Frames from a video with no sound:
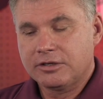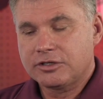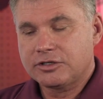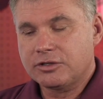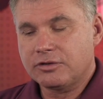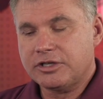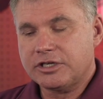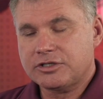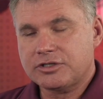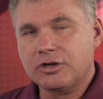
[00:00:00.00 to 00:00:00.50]

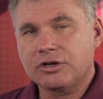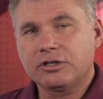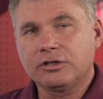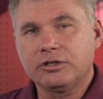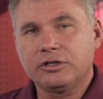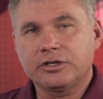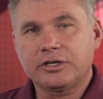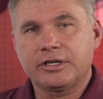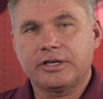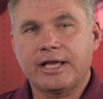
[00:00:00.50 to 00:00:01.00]
So they started
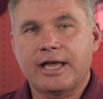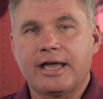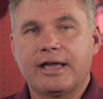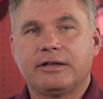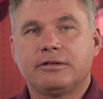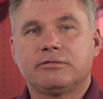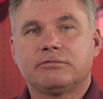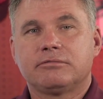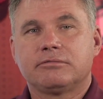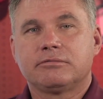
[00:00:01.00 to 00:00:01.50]
looking
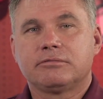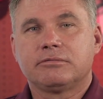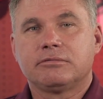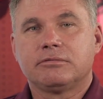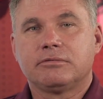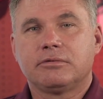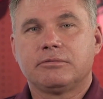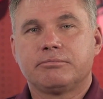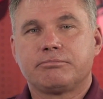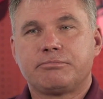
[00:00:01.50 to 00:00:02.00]

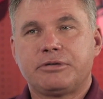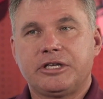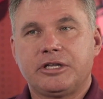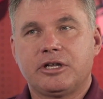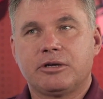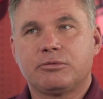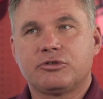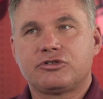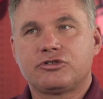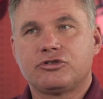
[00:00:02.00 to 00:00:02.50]
at
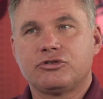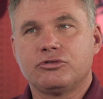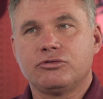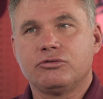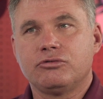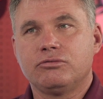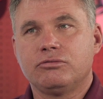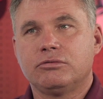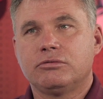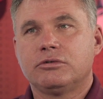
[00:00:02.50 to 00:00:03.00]
being able
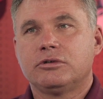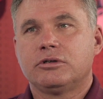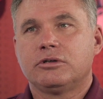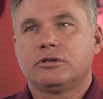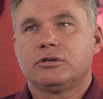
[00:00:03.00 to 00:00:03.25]
to